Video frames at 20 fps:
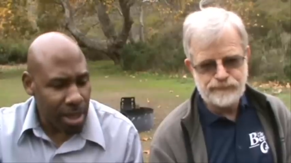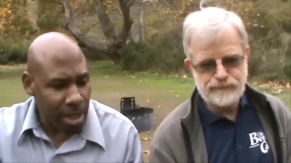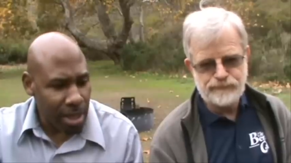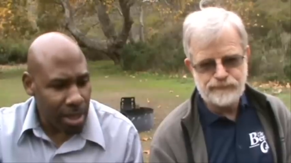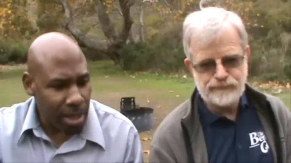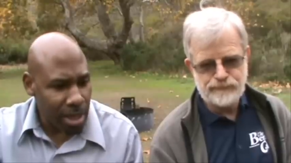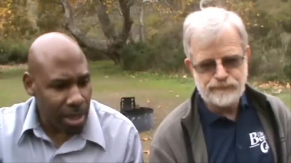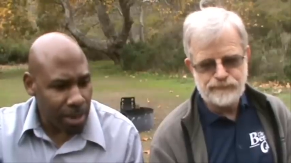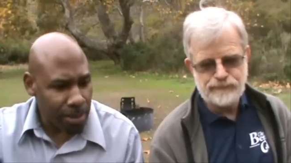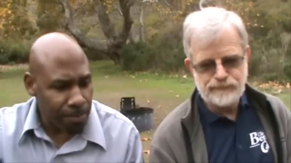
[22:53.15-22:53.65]

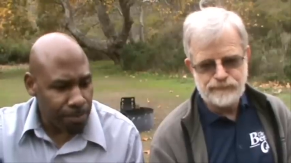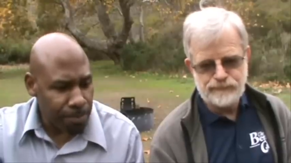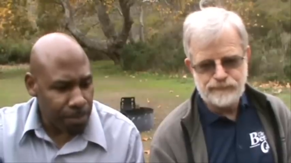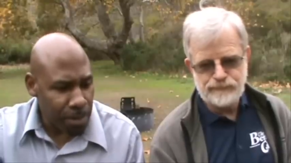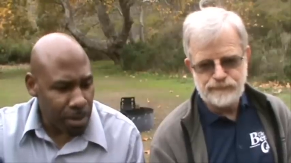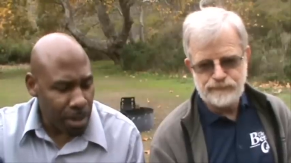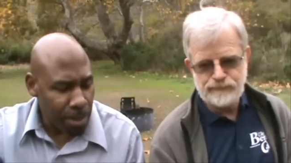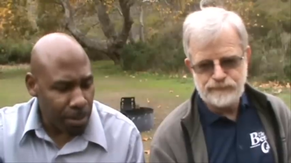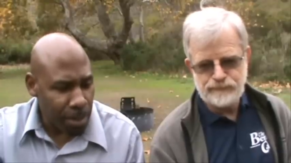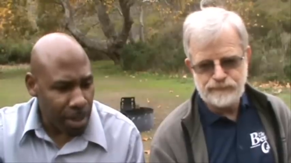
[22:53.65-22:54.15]
Speaker 1: And um,
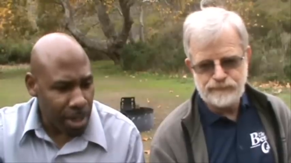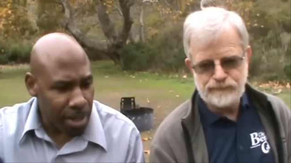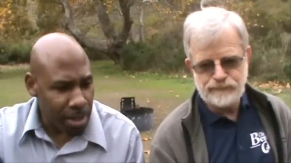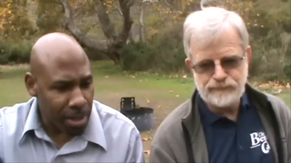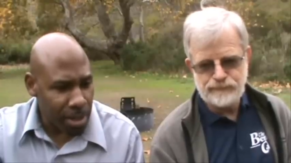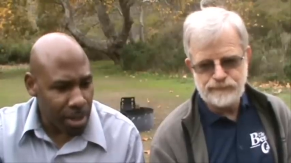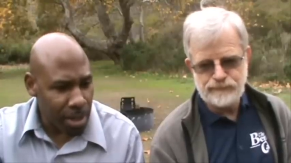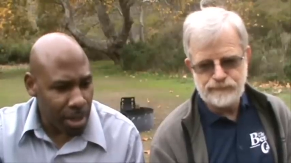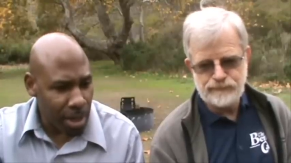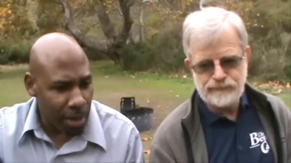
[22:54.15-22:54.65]
I mean, I
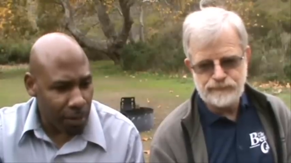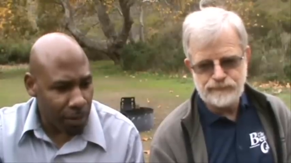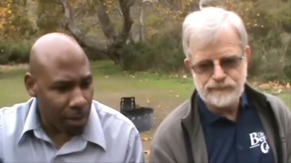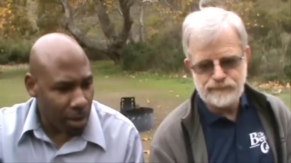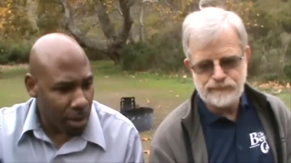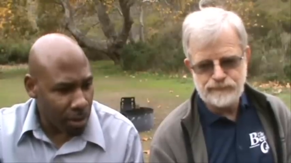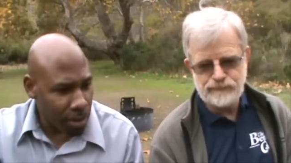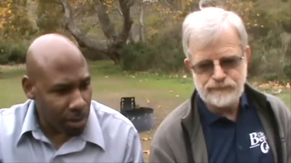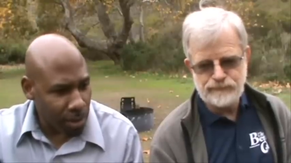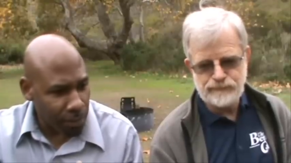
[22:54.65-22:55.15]
see I've
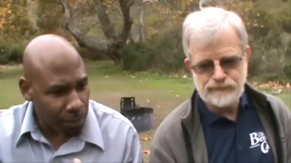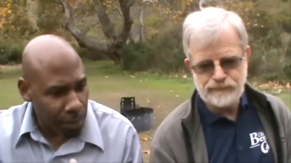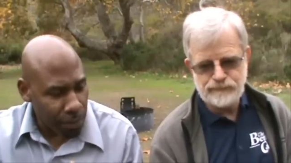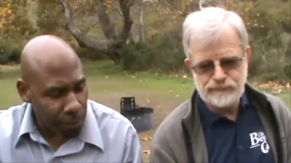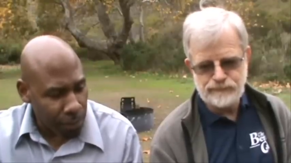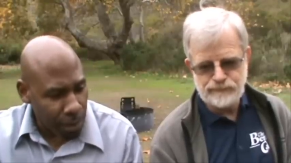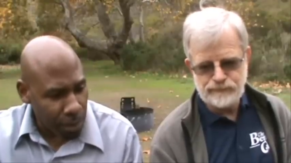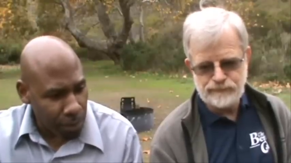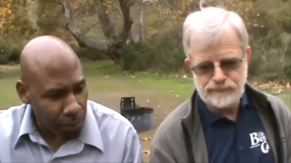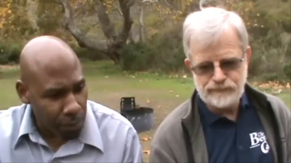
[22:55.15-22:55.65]
gone on
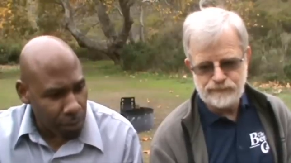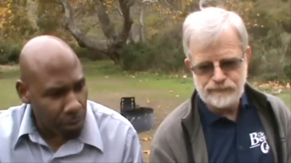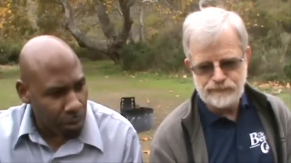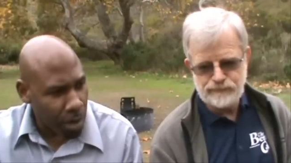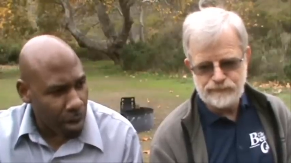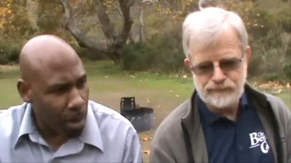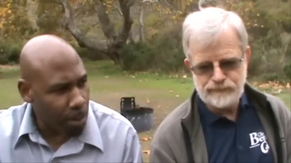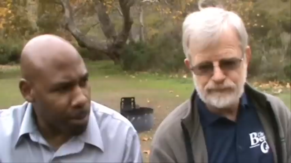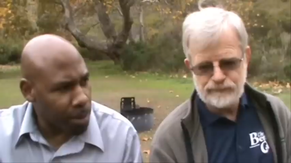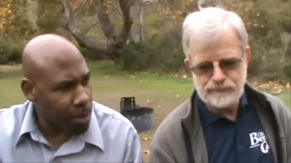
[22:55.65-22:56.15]
on a few
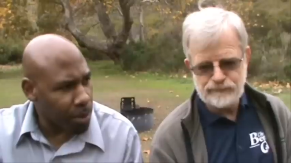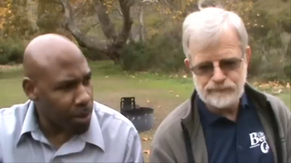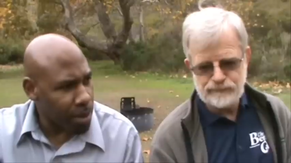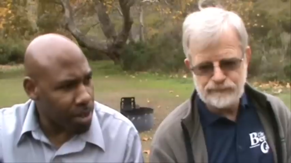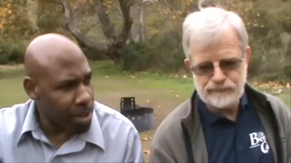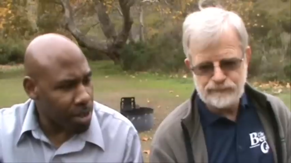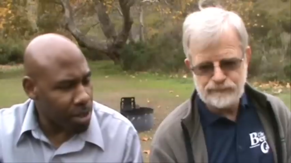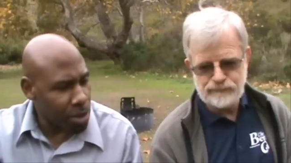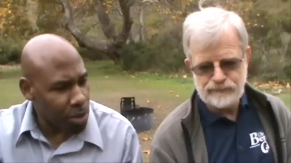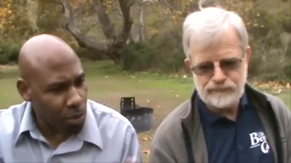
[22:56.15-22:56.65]
comment
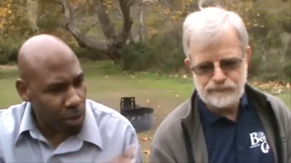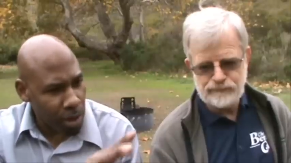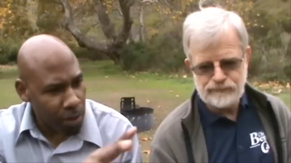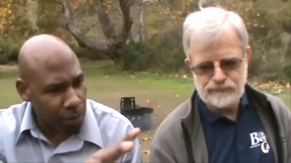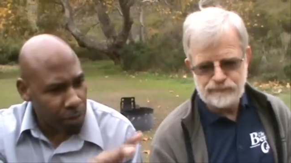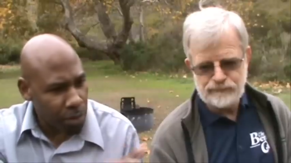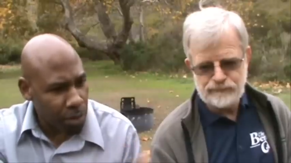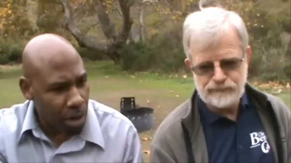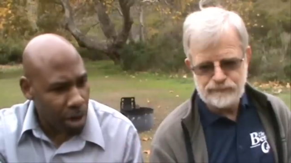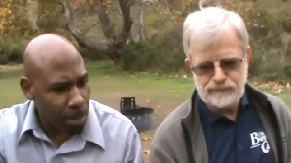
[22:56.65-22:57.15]
threads and just read a
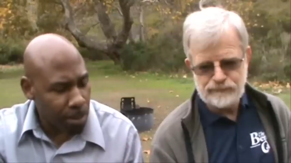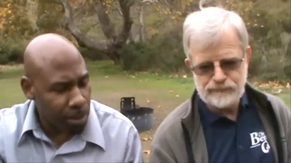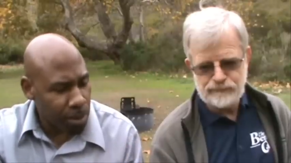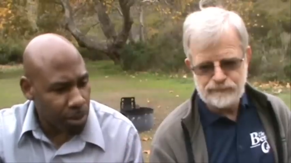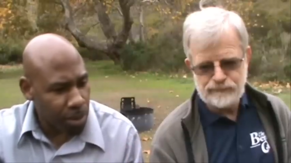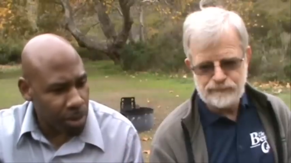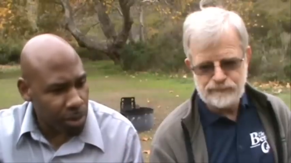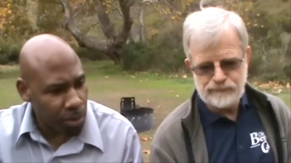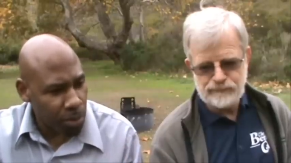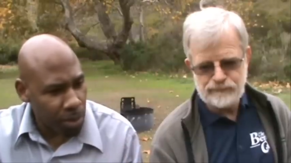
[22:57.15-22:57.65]
few comment
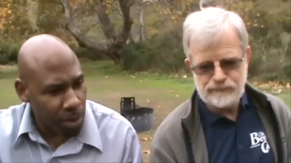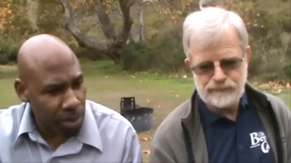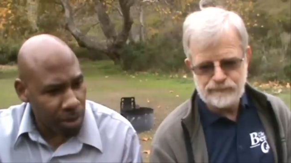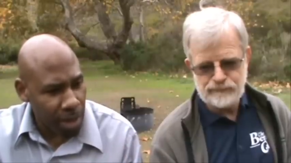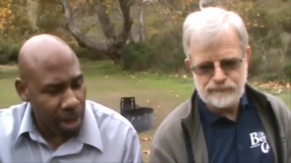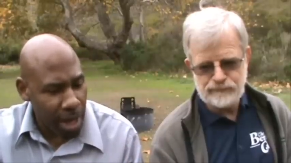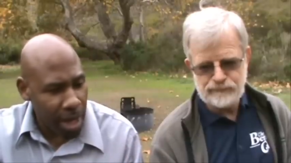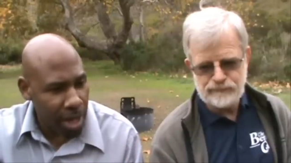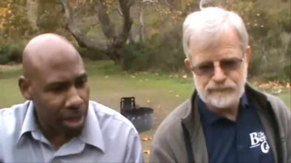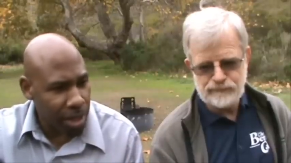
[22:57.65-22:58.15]
threads where
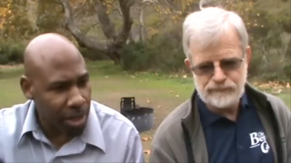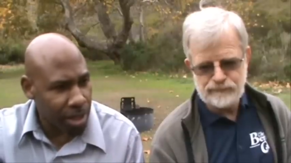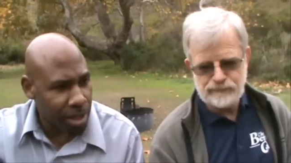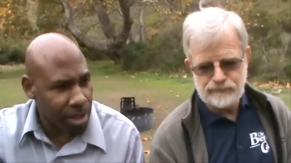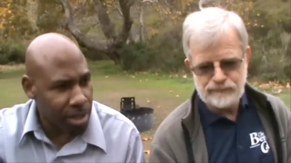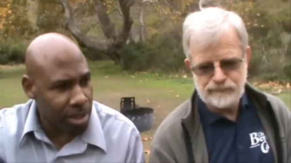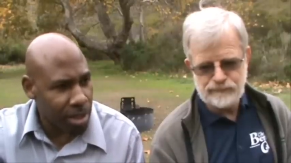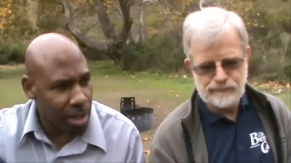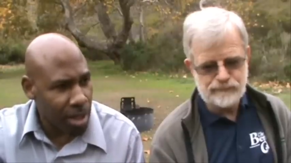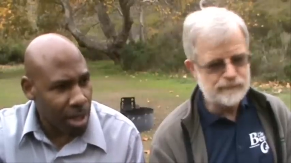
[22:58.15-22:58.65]
the
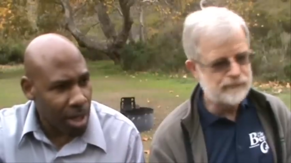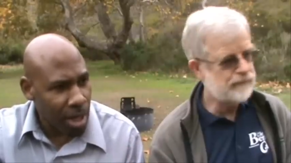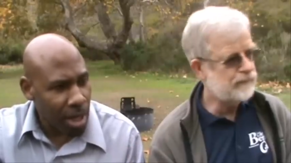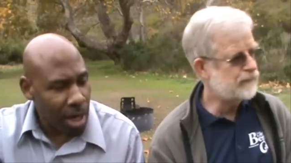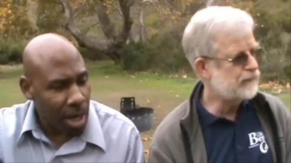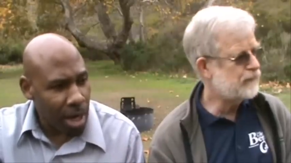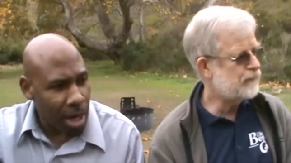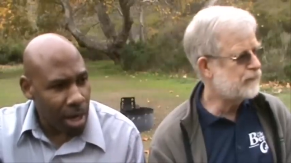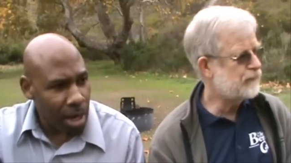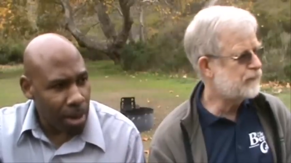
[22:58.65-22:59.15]
atheist,
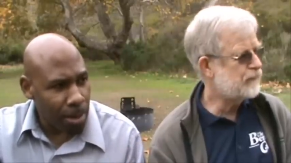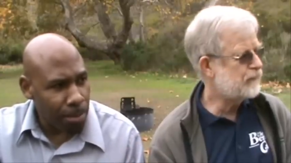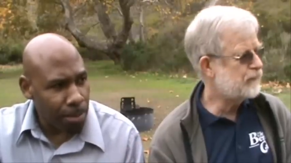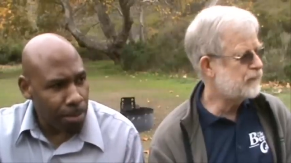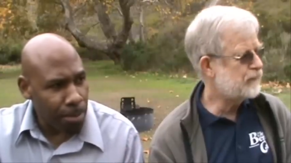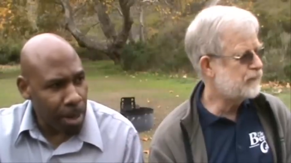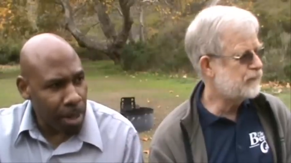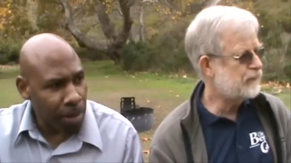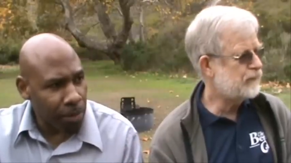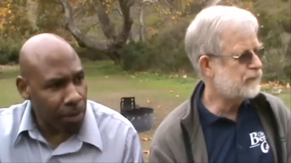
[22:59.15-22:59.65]

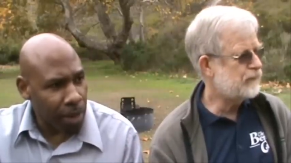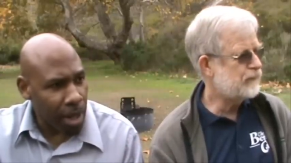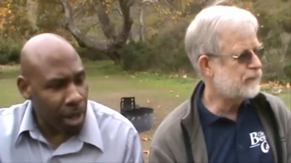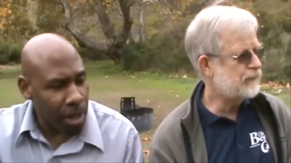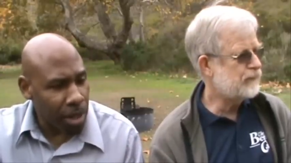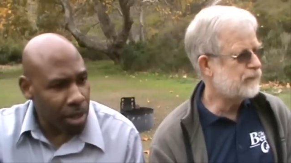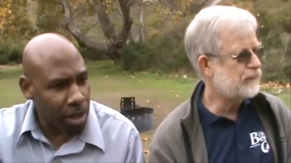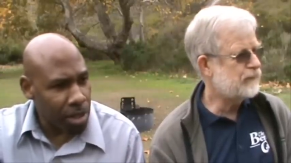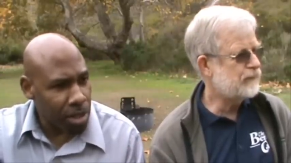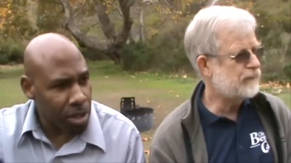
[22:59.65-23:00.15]
um, many of the
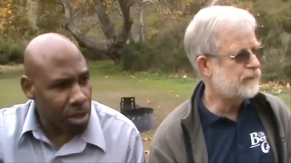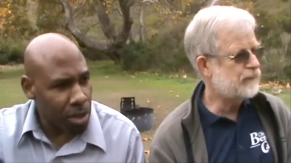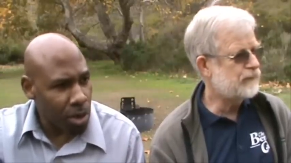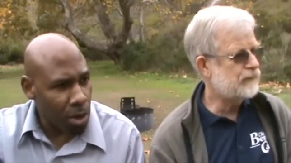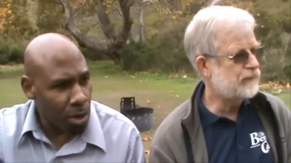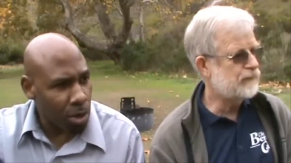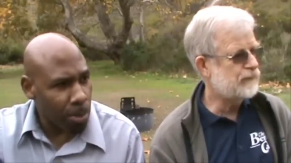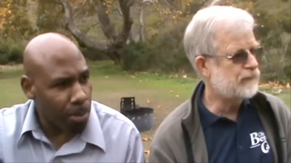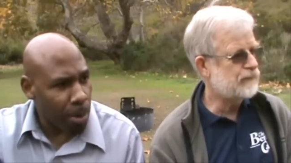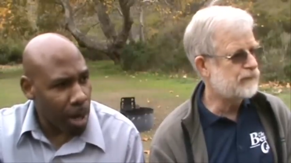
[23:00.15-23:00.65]
atheists
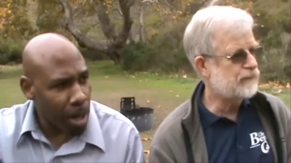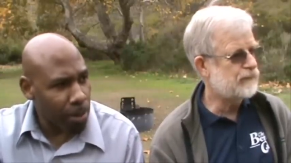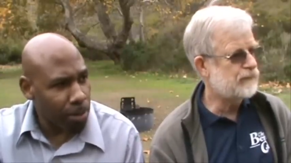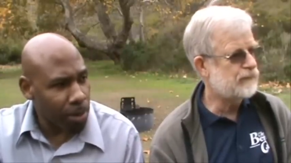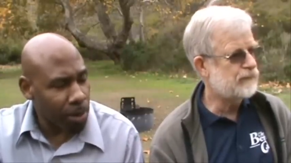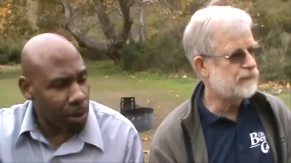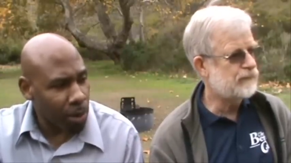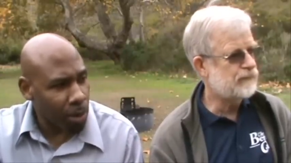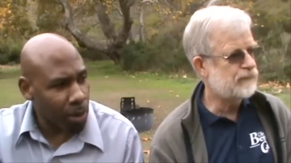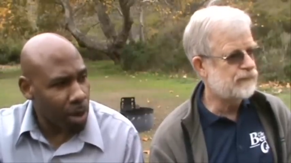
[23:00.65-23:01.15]
know the
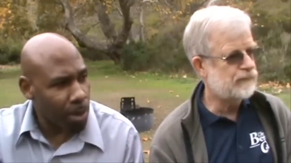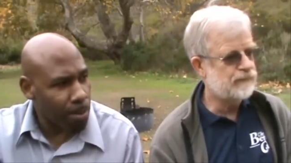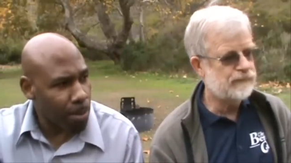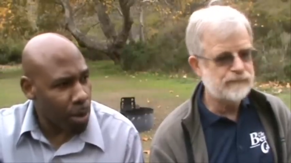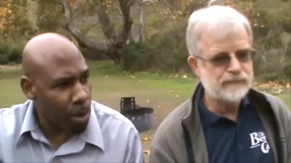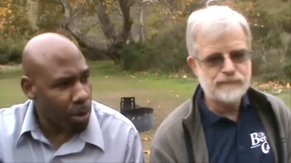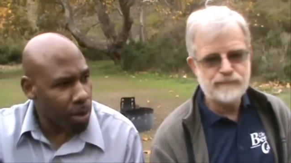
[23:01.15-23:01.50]
Bible a whole lot